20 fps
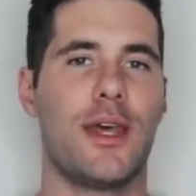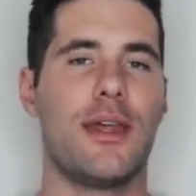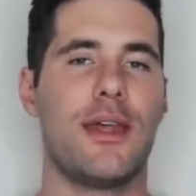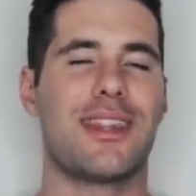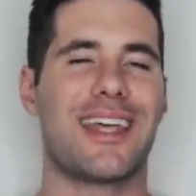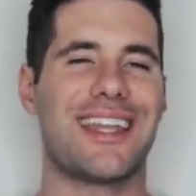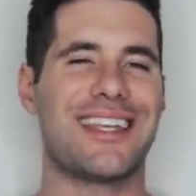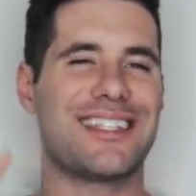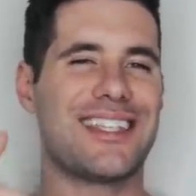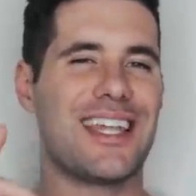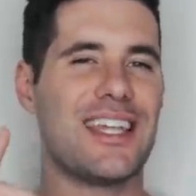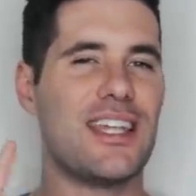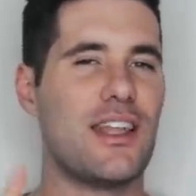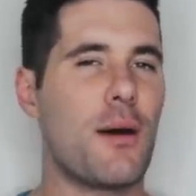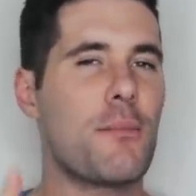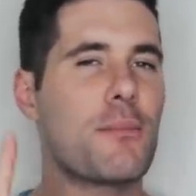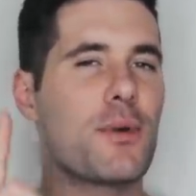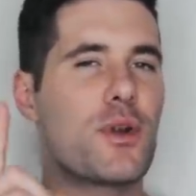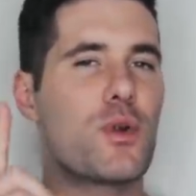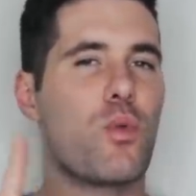that is the
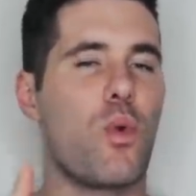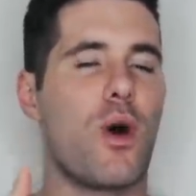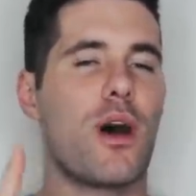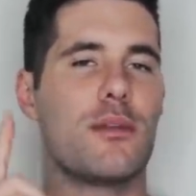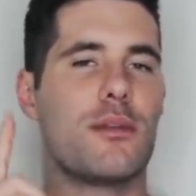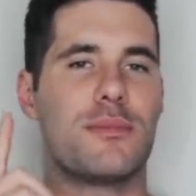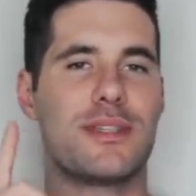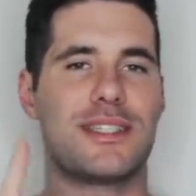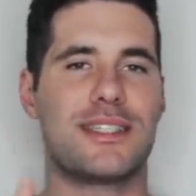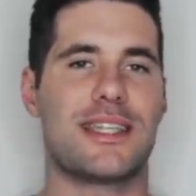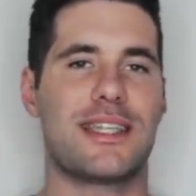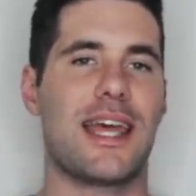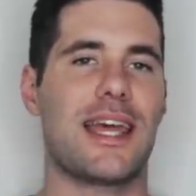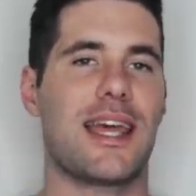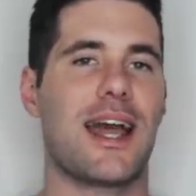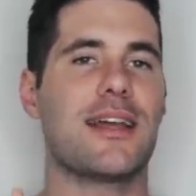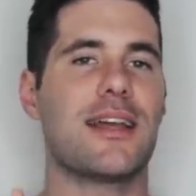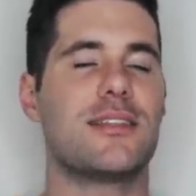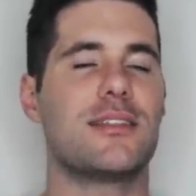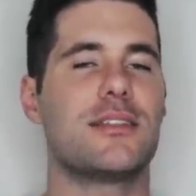number one mistake
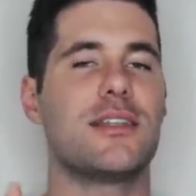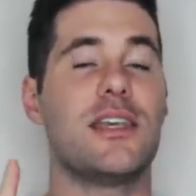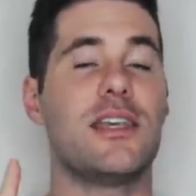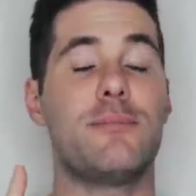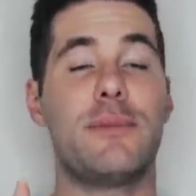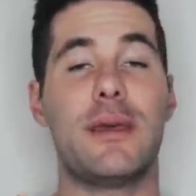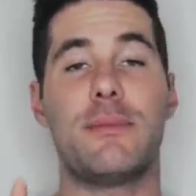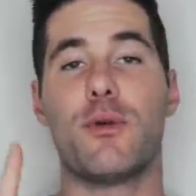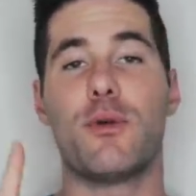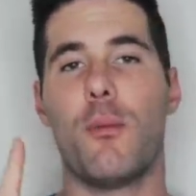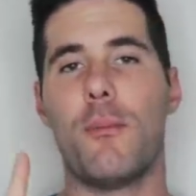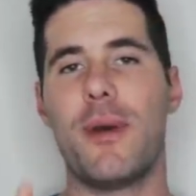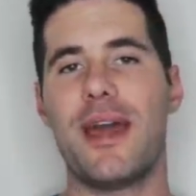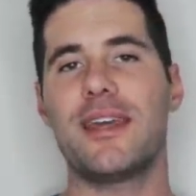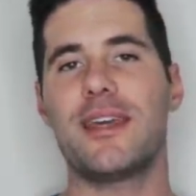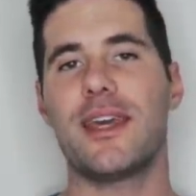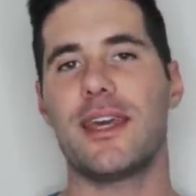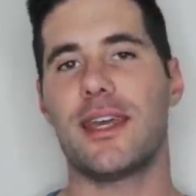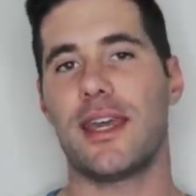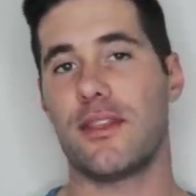I see people
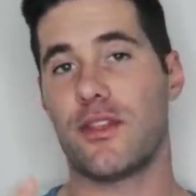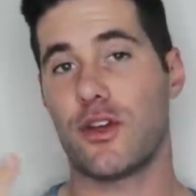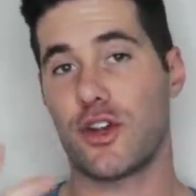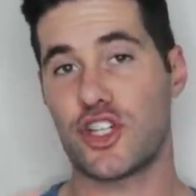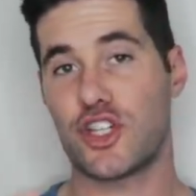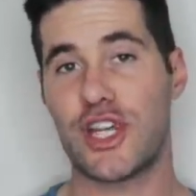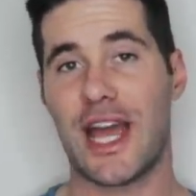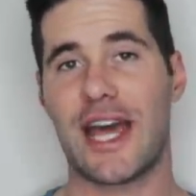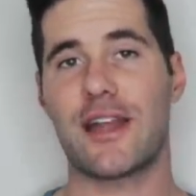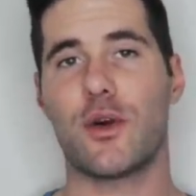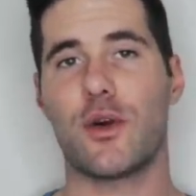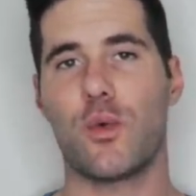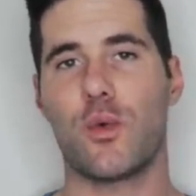making in their shadow